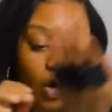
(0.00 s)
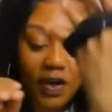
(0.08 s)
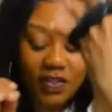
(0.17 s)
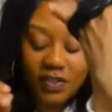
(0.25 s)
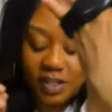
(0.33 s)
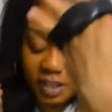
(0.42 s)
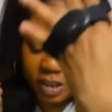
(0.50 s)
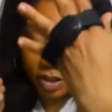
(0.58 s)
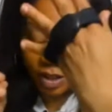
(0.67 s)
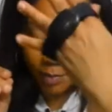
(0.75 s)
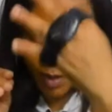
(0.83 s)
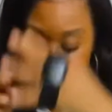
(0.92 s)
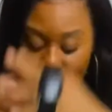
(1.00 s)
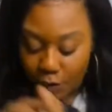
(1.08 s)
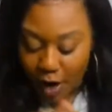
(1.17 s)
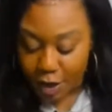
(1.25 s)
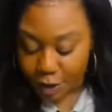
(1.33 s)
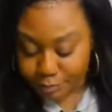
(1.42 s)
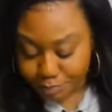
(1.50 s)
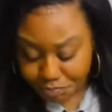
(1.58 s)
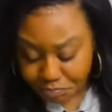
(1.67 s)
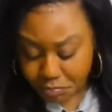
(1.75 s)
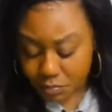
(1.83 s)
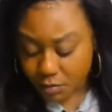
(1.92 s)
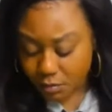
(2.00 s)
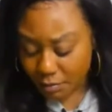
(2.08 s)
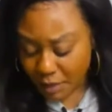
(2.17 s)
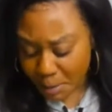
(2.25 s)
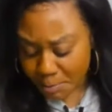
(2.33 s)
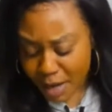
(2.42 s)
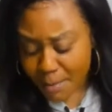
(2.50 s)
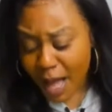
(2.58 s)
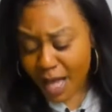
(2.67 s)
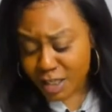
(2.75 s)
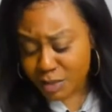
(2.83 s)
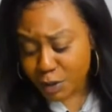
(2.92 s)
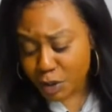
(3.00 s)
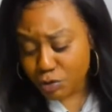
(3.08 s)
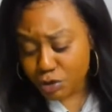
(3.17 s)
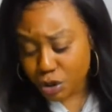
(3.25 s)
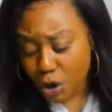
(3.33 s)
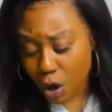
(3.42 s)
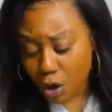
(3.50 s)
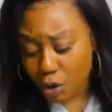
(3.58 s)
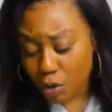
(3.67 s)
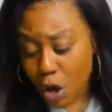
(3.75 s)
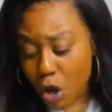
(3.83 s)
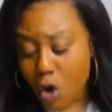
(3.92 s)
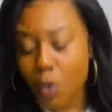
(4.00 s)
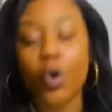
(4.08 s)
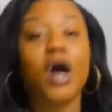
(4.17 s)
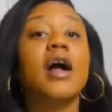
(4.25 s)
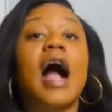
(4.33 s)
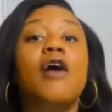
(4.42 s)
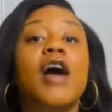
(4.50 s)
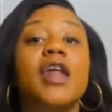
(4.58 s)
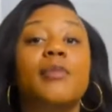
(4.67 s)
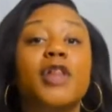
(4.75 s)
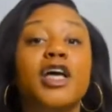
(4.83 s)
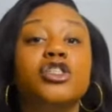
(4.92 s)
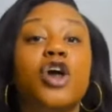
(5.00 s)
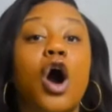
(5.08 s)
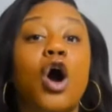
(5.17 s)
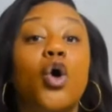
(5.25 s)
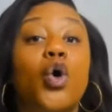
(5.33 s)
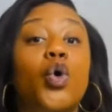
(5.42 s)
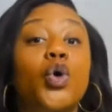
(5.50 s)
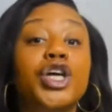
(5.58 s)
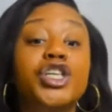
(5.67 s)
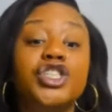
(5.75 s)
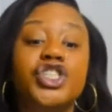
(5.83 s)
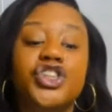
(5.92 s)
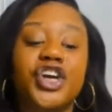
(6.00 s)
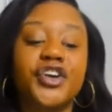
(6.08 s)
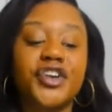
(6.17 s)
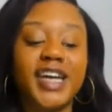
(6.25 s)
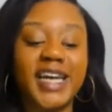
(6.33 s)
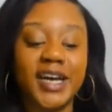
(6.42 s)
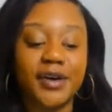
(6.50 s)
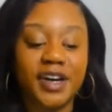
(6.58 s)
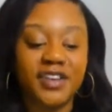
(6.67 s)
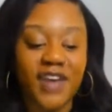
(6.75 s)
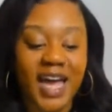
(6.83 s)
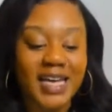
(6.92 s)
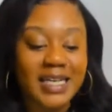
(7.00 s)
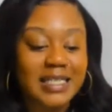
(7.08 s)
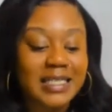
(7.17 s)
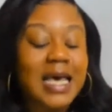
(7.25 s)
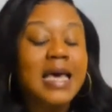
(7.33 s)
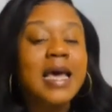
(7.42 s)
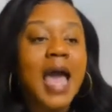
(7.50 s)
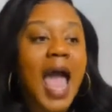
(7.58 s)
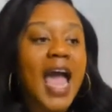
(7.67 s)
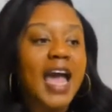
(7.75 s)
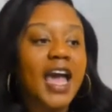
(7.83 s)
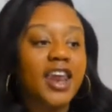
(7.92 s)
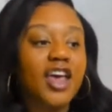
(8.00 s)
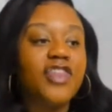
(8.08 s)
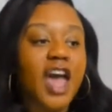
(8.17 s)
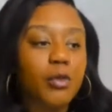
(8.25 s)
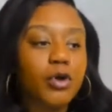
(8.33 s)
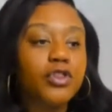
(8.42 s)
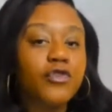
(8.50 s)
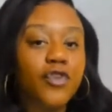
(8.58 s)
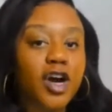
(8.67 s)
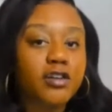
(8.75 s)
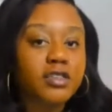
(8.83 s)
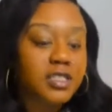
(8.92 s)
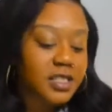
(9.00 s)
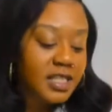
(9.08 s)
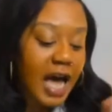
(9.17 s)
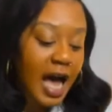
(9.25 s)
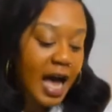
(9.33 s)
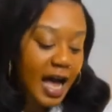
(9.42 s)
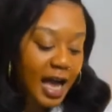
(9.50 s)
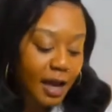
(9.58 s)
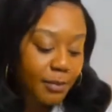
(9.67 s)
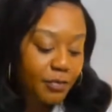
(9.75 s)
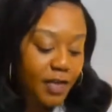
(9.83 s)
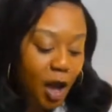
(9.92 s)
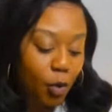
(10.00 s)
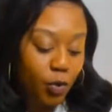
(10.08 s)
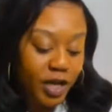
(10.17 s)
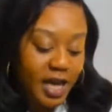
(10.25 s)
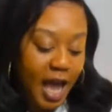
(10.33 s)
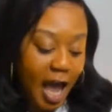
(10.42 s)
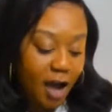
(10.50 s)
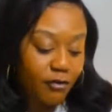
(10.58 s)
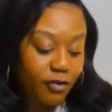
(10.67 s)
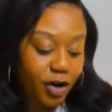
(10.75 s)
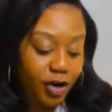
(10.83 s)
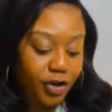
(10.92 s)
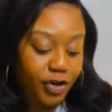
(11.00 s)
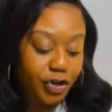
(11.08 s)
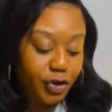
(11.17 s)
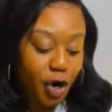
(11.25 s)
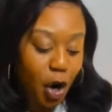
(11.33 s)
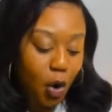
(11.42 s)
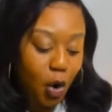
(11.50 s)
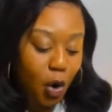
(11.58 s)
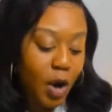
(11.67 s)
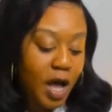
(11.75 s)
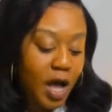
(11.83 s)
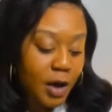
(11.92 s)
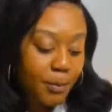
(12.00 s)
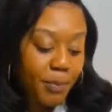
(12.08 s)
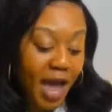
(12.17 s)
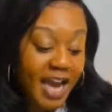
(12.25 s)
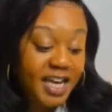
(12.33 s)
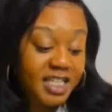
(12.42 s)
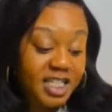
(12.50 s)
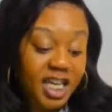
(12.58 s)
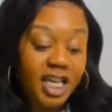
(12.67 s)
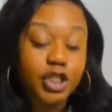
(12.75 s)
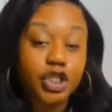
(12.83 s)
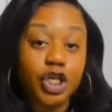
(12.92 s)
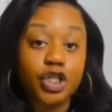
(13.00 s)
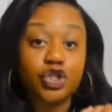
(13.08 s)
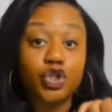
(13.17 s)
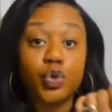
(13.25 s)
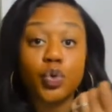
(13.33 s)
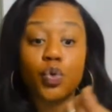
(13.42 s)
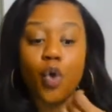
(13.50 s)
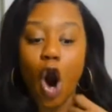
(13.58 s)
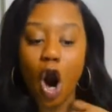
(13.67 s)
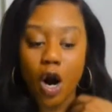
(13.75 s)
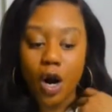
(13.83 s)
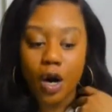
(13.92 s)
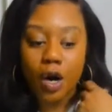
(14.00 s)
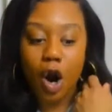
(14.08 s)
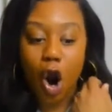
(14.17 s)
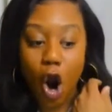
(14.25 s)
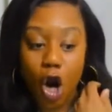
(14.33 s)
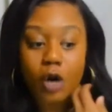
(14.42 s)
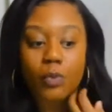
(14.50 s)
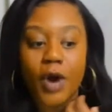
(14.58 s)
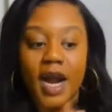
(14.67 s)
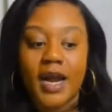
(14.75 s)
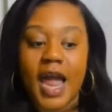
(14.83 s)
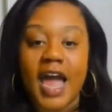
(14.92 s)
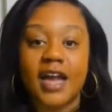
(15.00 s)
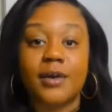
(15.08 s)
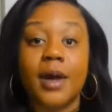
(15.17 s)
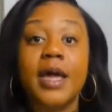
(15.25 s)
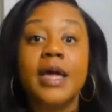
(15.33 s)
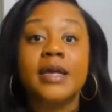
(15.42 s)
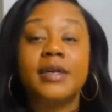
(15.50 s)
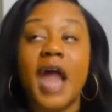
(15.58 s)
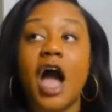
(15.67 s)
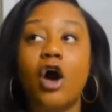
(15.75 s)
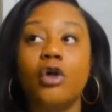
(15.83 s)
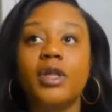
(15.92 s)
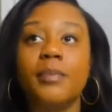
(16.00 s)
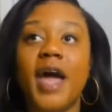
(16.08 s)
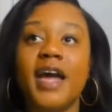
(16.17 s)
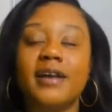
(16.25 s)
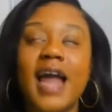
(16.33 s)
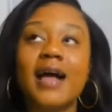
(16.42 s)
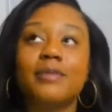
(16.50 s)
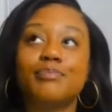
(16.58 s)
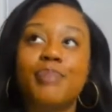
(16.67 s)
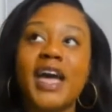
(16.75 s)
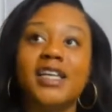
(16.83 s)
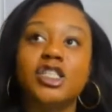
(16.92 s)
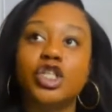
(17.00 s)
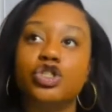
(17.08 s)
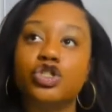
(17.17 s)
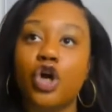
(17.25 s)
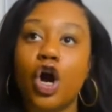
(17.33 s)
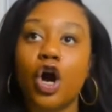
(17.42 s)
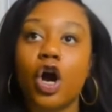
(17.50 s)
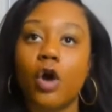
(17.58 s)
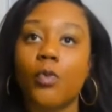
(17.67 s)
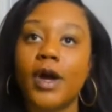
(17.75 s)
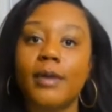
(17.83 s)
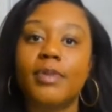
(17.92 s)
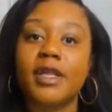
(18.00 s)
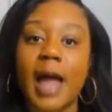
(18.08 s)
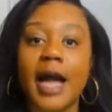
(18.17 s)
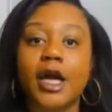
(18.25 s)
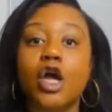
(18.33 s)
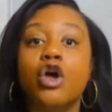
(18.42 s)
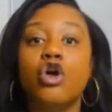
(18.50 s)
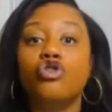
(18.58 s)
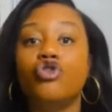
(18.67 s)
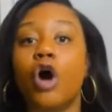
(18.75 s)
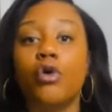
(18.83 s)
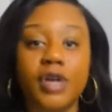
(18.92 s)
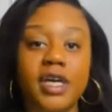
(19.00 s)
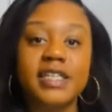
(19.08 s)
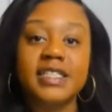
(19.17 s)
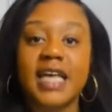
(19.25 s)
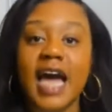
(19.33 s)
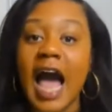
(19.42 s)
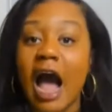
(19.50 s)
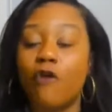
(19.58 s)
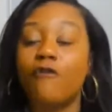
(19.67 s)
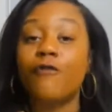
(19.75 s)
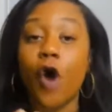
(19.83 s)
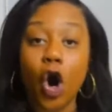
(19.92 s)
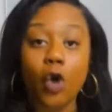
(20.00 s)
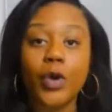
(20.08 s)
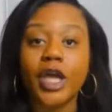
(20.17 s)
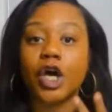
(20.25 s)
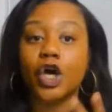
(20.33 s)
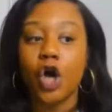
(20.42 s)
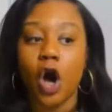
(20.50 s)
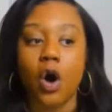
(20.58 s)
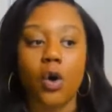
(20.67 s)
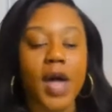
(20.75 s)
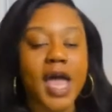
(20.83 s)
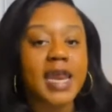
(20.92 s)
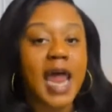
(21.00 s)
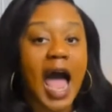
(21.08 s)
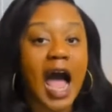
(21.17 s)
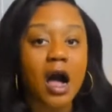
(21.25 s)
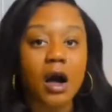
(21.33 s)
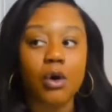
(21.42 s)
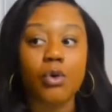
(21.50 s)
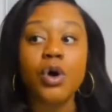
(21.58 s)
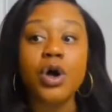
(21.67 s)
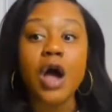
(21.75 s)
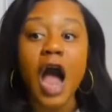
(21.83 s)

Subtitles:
go, and this is the band right here. Me and my husband used to go work out at a place called Orange Theory here in Vegas. And they were the first time that we ever, you know, paid attention to our heart rate. And not only paid attention to our heart rate, but like notice how far we can go and how